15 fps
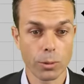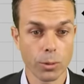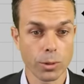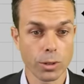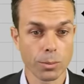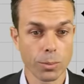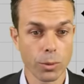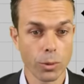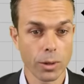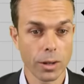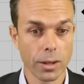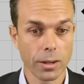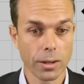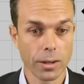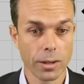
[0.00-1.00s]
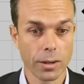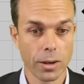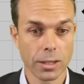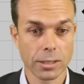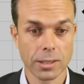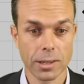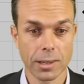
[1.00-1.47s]
We want a border,
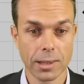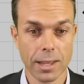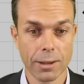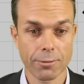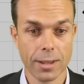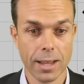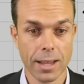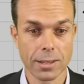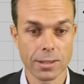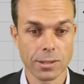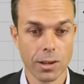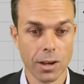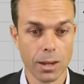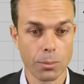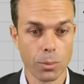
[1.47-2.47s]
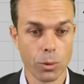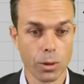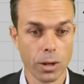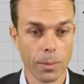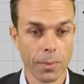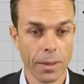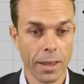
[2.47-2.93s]
nice left-hand side
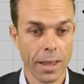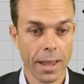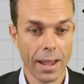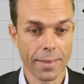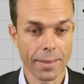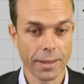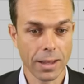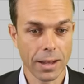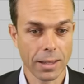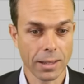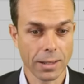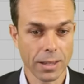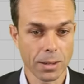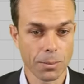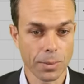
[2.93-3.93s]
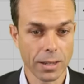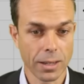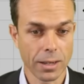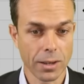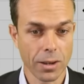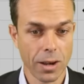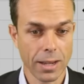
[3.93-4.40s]
border, and the color can be
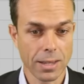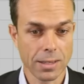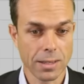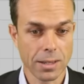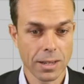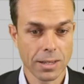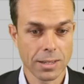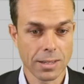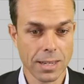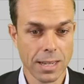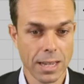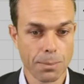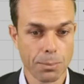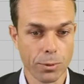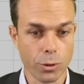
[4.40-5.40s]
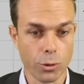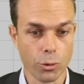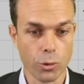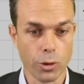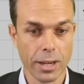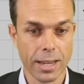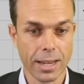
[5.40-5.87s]
a nice deep
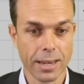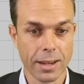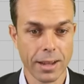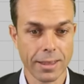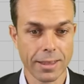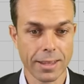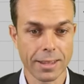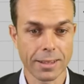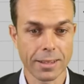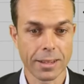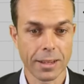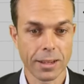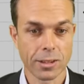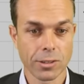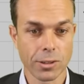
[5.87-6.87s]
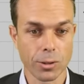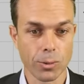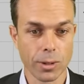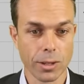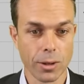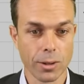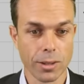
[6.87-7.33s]
green, I think, so that
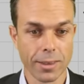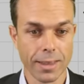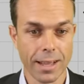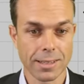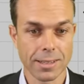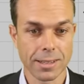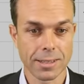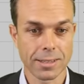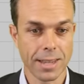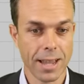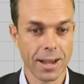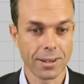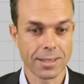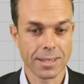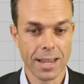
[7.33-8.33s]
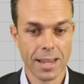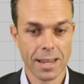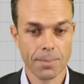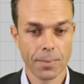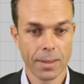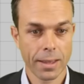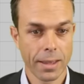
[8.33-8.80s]
we know that that is our
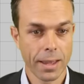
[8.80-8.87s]
day.